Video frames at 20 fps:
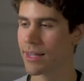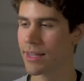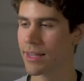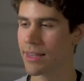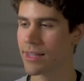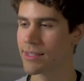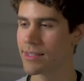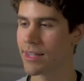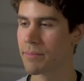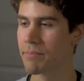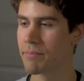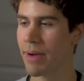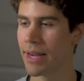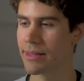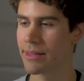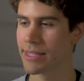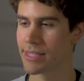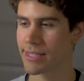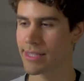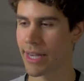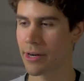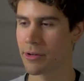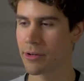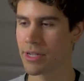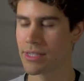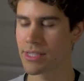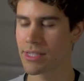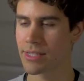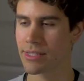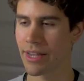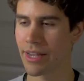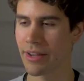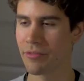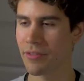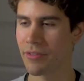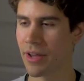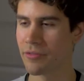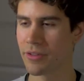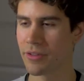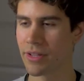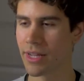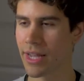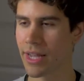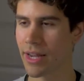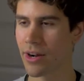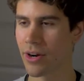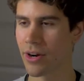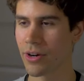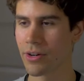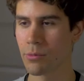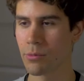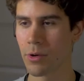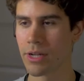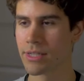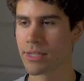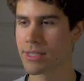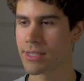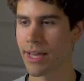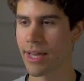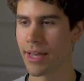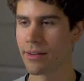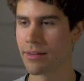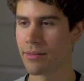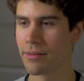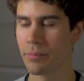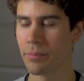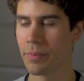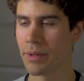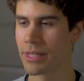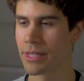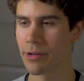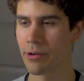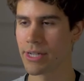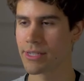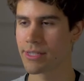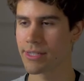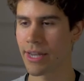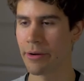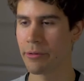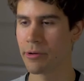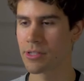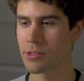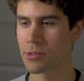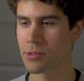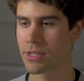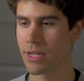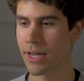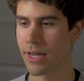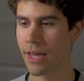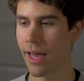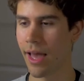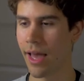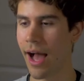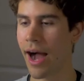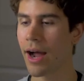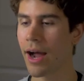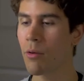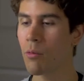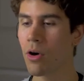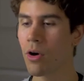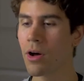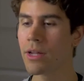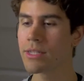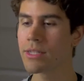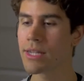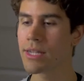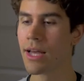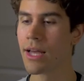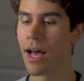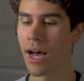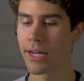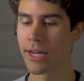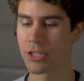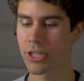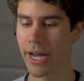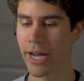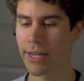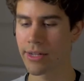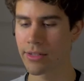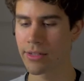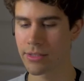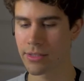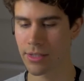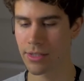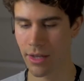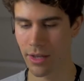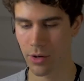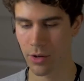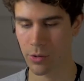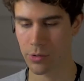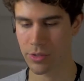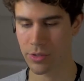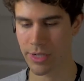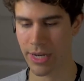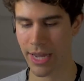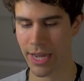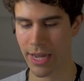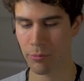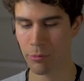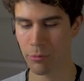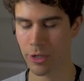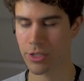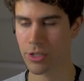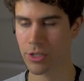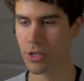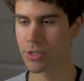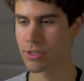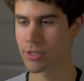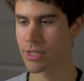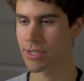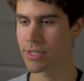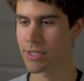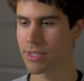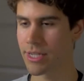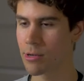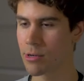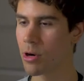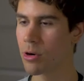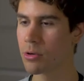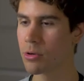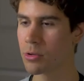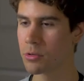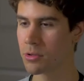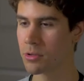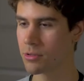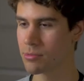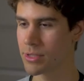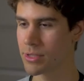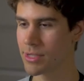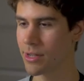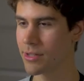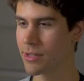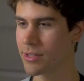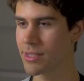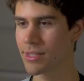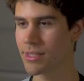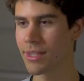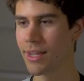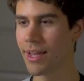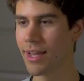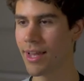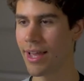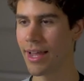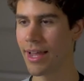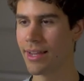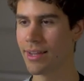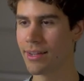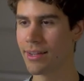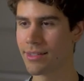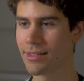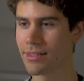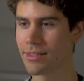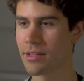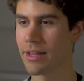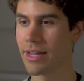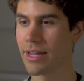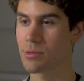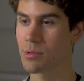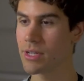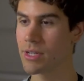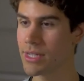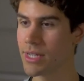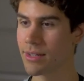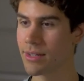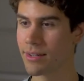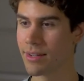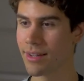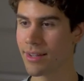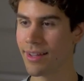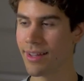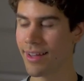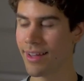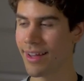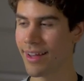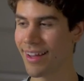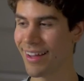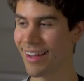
that's like Miley Cyrus. I, I feel like I heard once that Billy Ray Cyrus was like, I want a child whose name returns zero Google results, and so that's what he did. Uh,